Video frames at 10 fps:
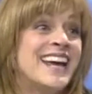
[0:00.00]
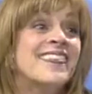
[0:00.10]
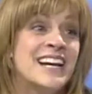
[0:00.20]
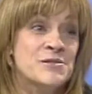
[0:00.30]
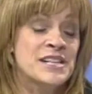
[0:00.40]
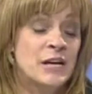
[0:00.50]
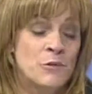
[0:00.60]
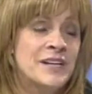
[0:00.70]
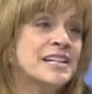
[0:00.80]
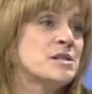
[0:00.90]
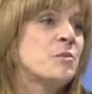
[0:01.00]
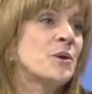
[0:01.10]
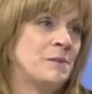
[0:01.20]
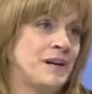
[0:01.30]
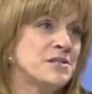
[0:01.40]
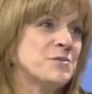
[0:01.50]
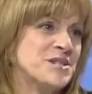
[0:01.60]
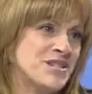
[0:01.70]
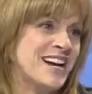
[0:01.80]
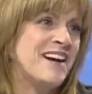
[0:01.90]
8,000. And we're not supported by
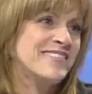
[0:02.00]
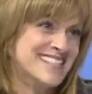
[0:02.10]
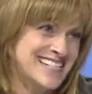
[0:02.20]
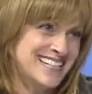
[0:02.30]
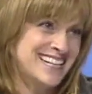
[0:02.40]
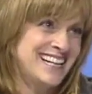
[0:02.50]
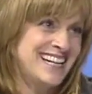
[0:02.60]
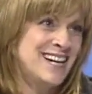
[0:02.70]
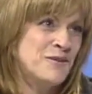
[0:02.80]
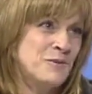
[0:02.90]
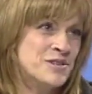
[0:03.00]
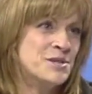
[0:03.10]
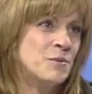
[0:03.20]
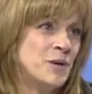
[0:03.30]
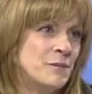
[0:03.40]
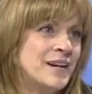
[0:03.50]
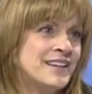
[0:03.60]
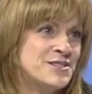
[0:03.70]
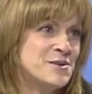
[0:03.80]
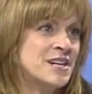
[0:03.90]
tuition, obviously. Right. We're supported by
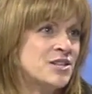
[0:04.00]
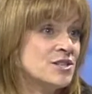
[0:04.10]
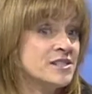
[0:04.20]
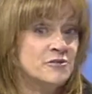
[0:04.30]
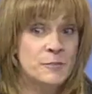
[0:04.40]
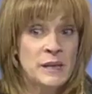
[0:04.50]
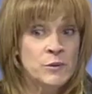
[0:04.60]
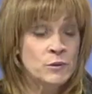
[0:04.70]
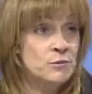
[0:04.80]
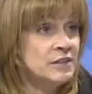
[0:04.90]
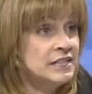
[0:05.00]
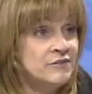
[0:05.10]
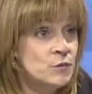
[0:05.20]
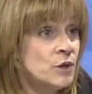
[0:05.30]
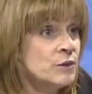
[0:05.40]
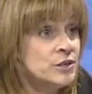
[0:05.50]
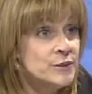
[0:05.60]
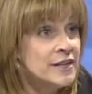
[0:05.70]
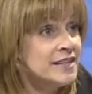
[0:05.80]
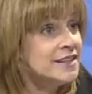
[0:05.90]
the donations of people who believe in what we're
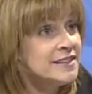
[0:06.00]
doing.